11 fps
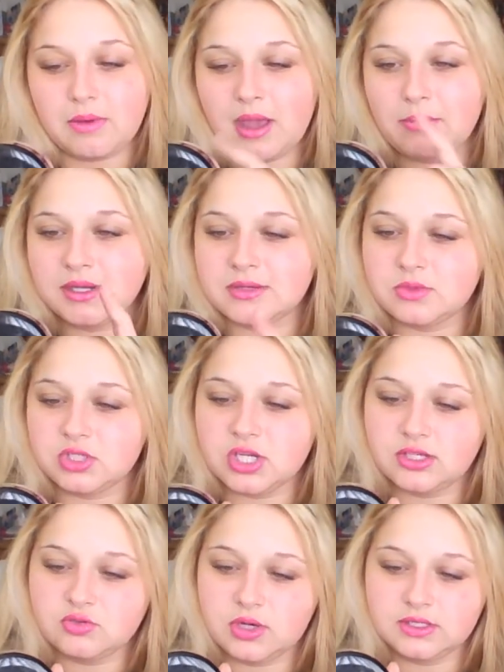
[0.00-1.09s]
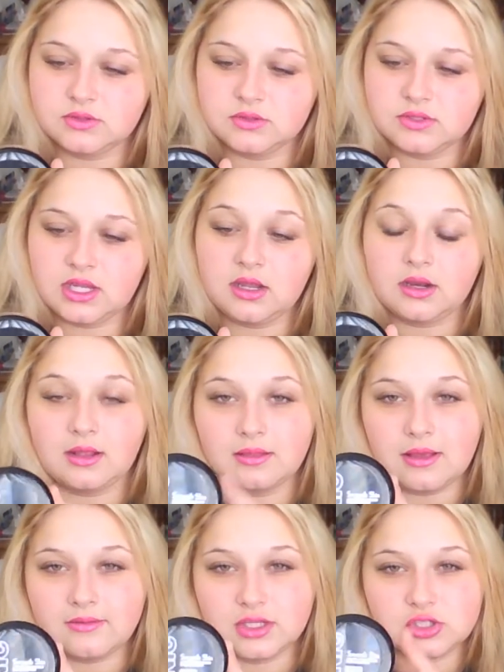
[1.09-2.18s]
I picked up the shade Translucent, and I
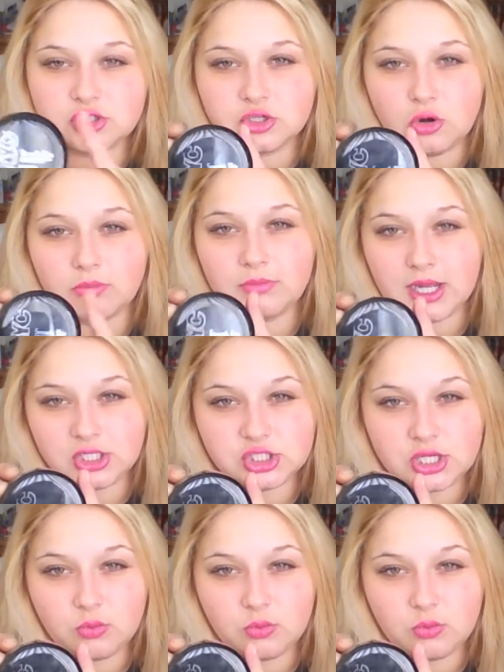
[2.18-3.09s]
love it so much.